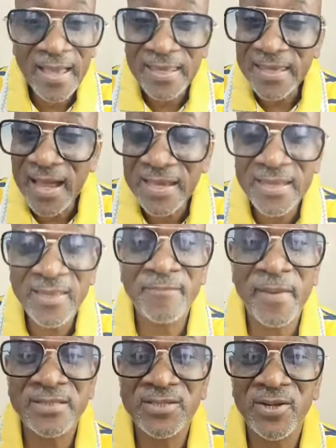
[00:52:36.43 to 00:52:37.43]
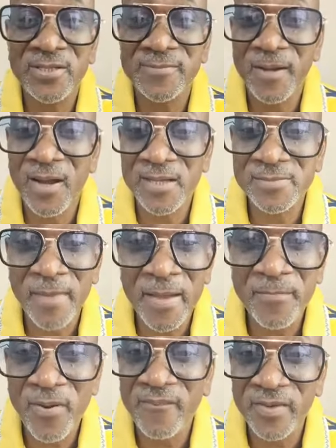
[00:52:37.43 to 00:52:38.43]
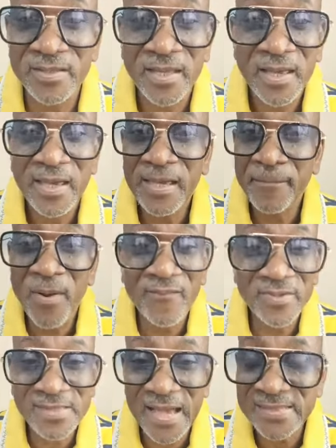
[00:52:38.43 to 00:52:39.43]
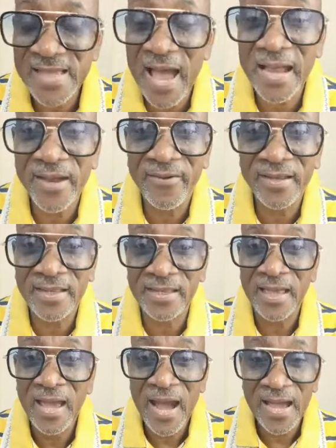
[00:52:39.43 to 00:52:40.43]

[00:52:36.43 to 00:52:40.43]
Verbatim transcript: I can't leave my church because my prophet he prophesies accurately.